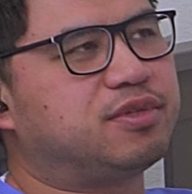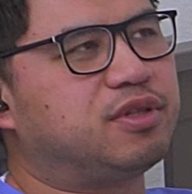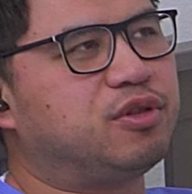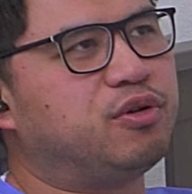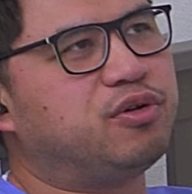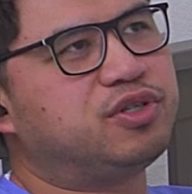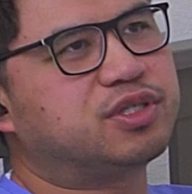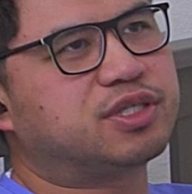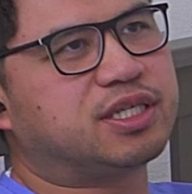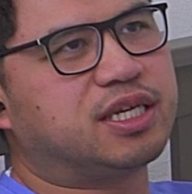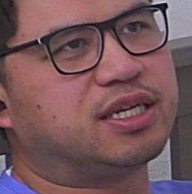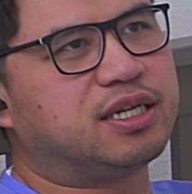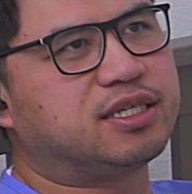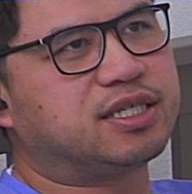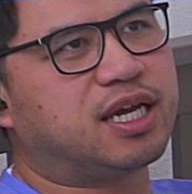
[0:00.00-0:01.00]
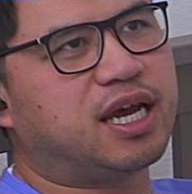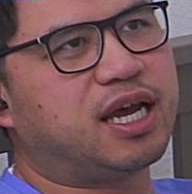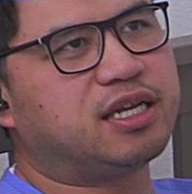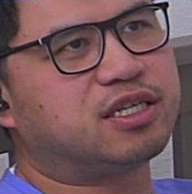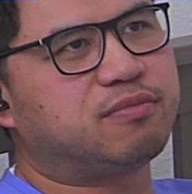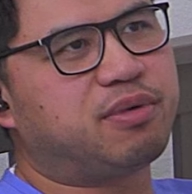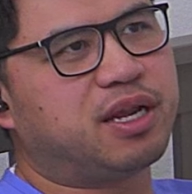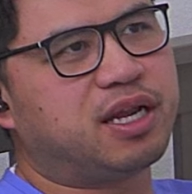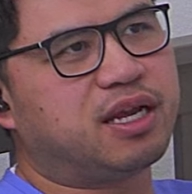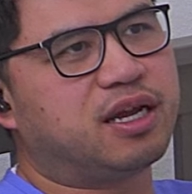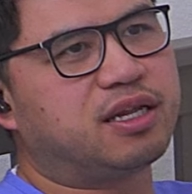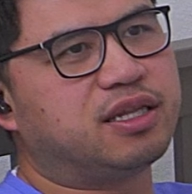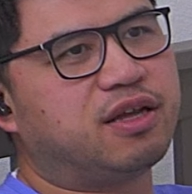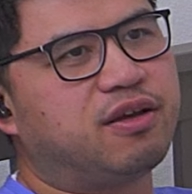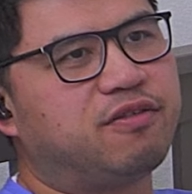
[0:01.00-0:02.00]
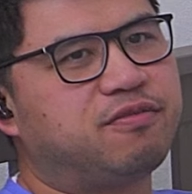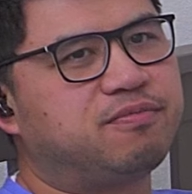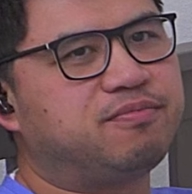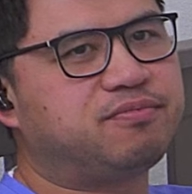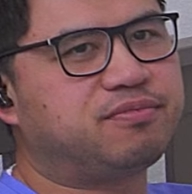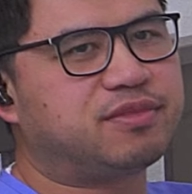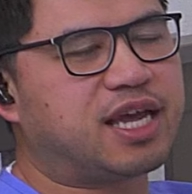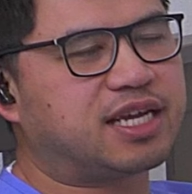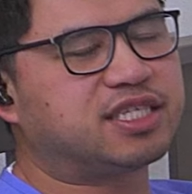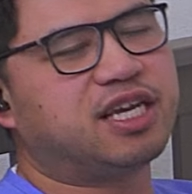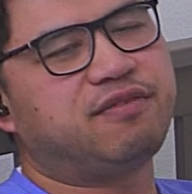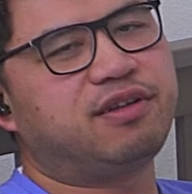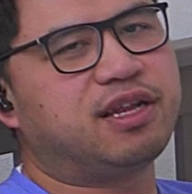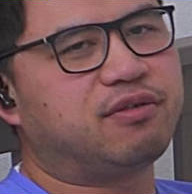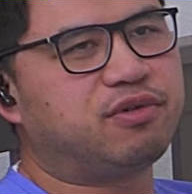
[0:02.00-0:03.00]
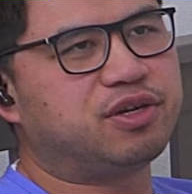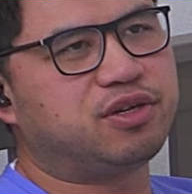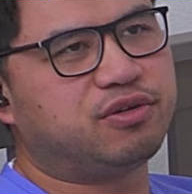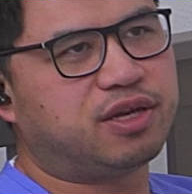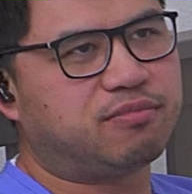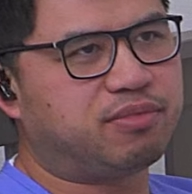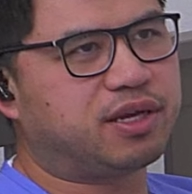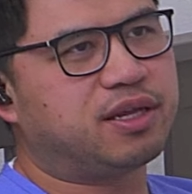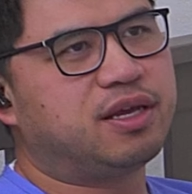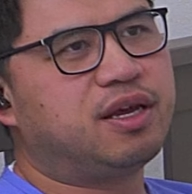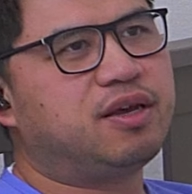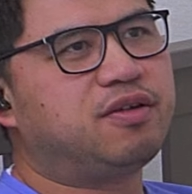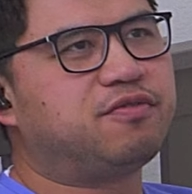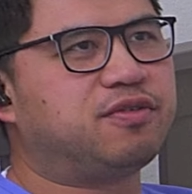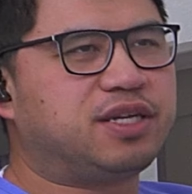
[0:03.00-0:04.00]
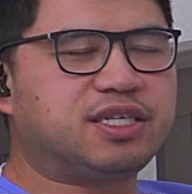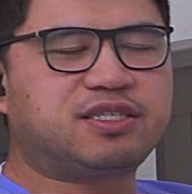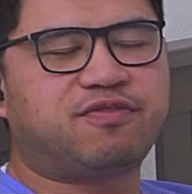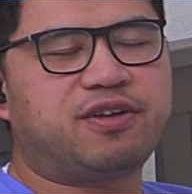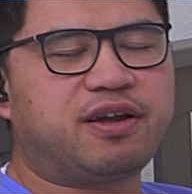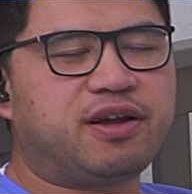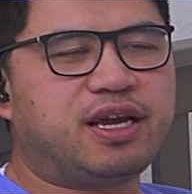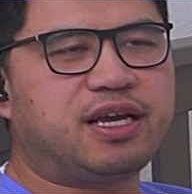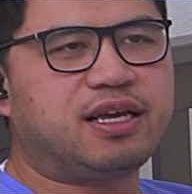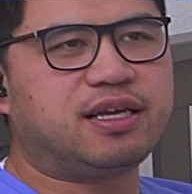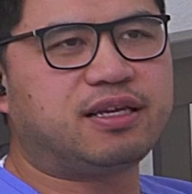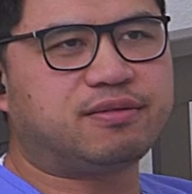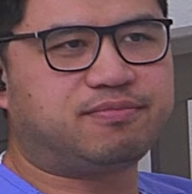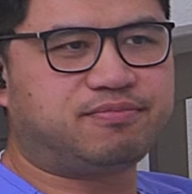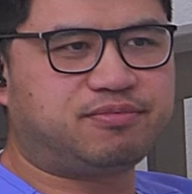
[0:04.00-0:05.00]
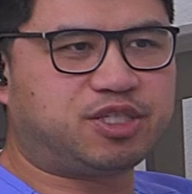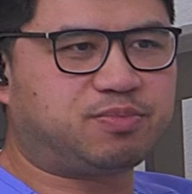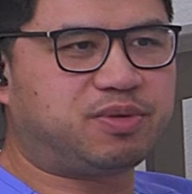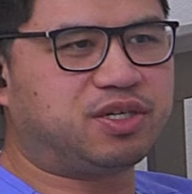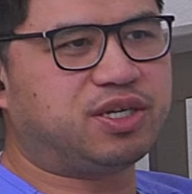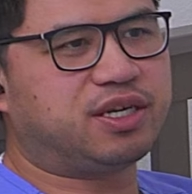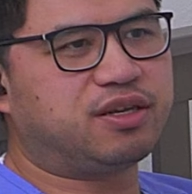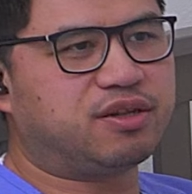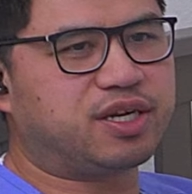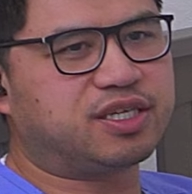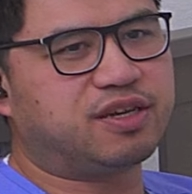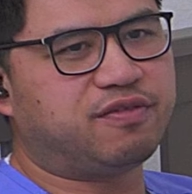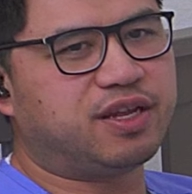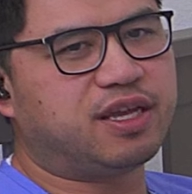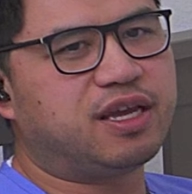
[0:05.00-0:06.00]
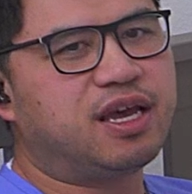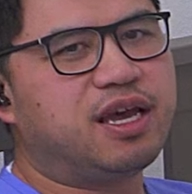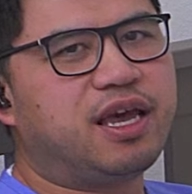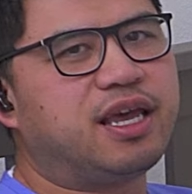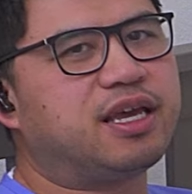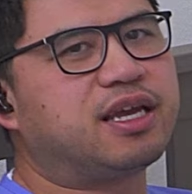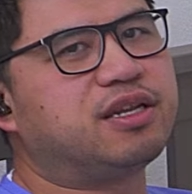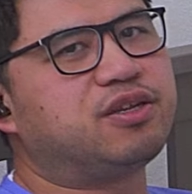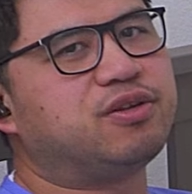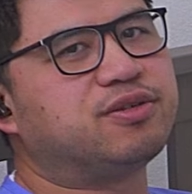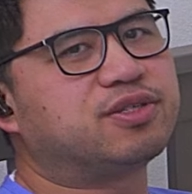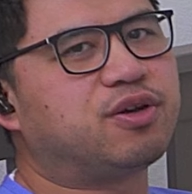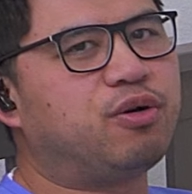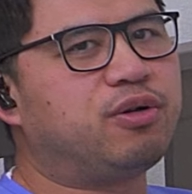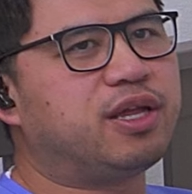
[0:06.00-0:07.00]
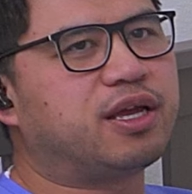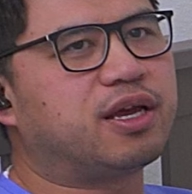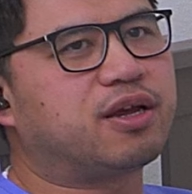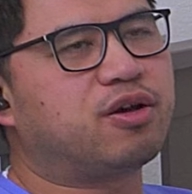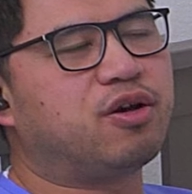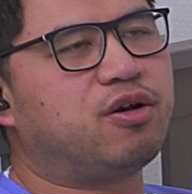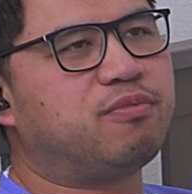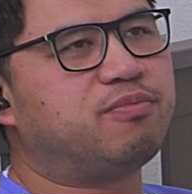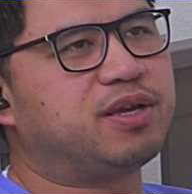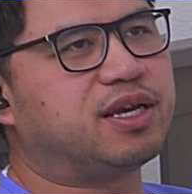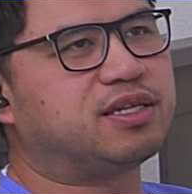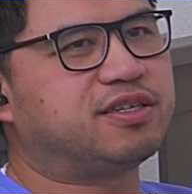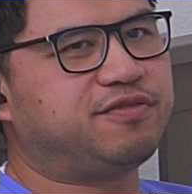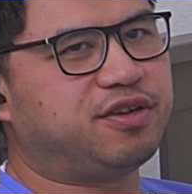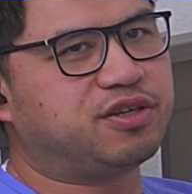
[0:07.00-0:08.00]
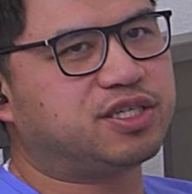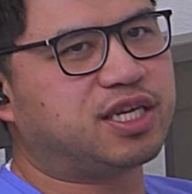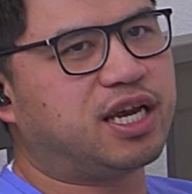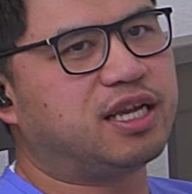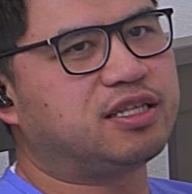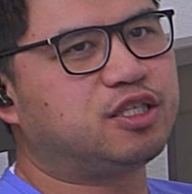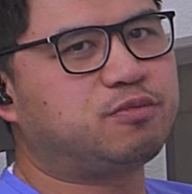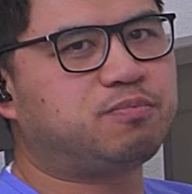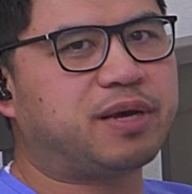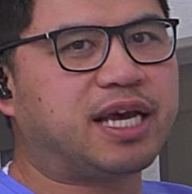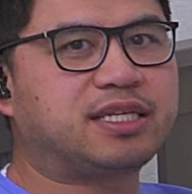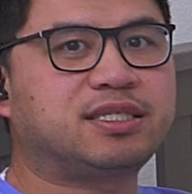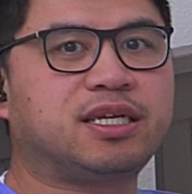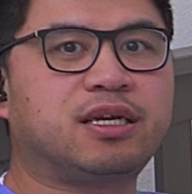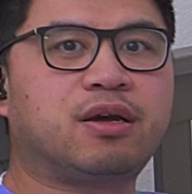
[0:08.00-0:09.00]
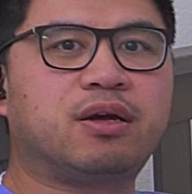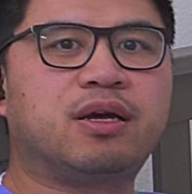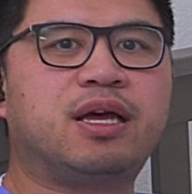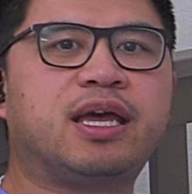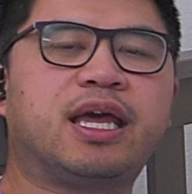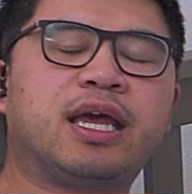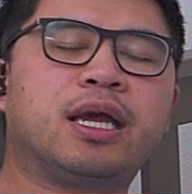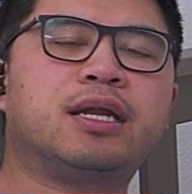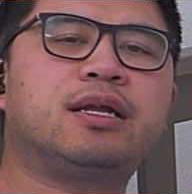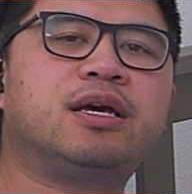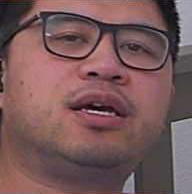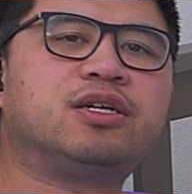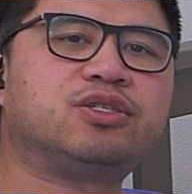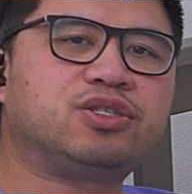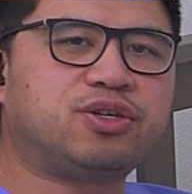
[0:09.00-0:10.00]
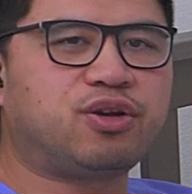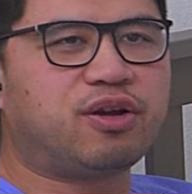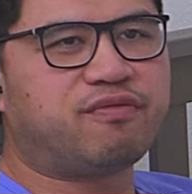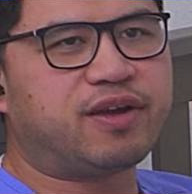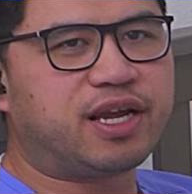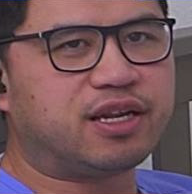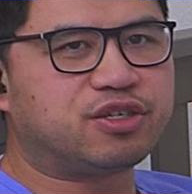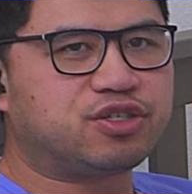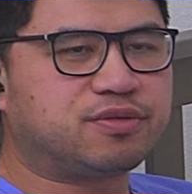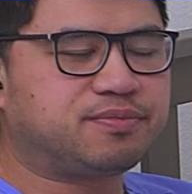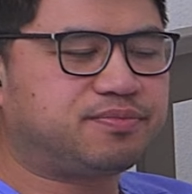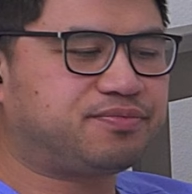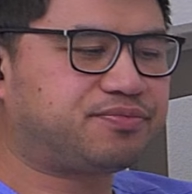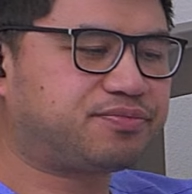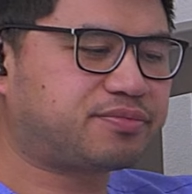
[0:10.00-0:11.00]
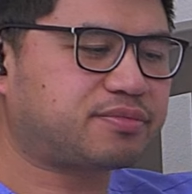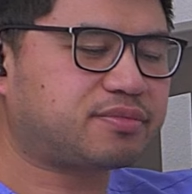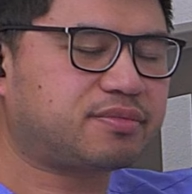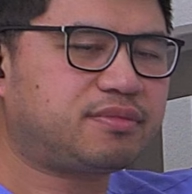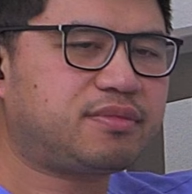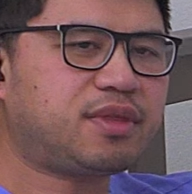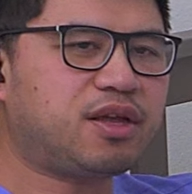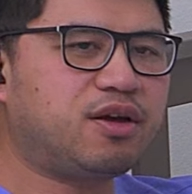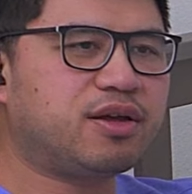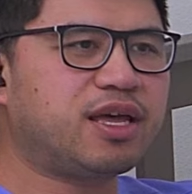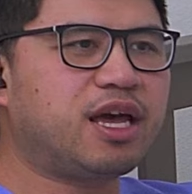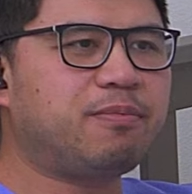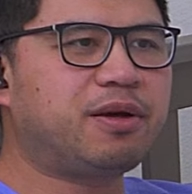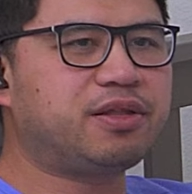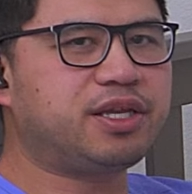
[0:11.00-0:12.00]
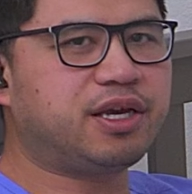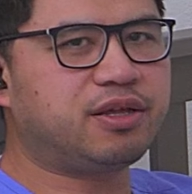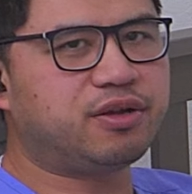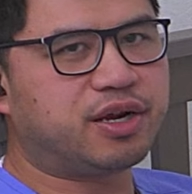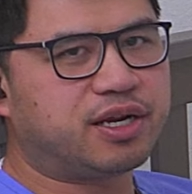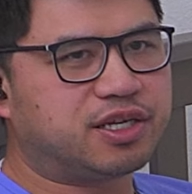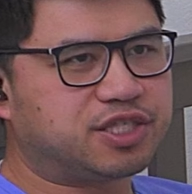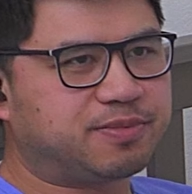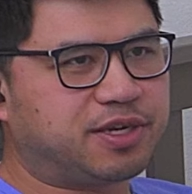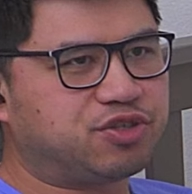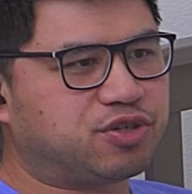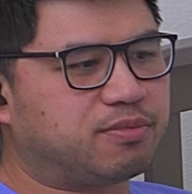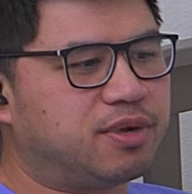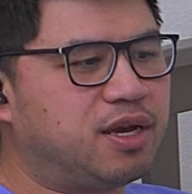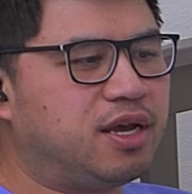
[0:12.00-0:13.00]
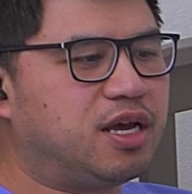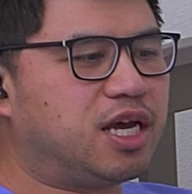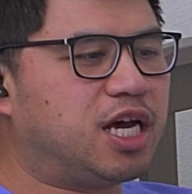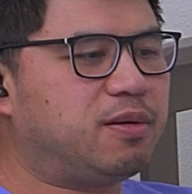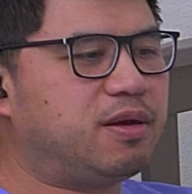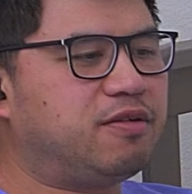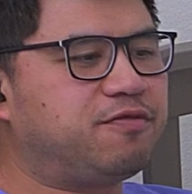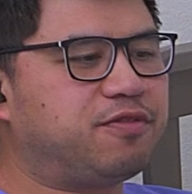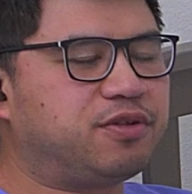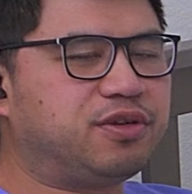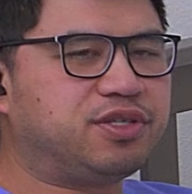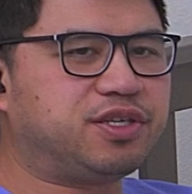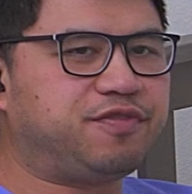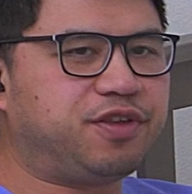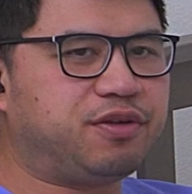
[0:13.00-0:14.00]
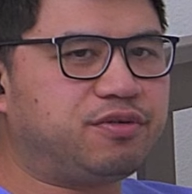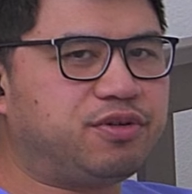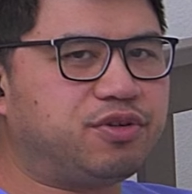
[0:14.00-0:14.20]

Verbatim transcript: loose and tight depending on the activity that we're doing. But for this very particular activity, you can use holding a comb because of your tight spastic hand to your advantage. Okay, how about the other end of the spectrum? How about for those of you,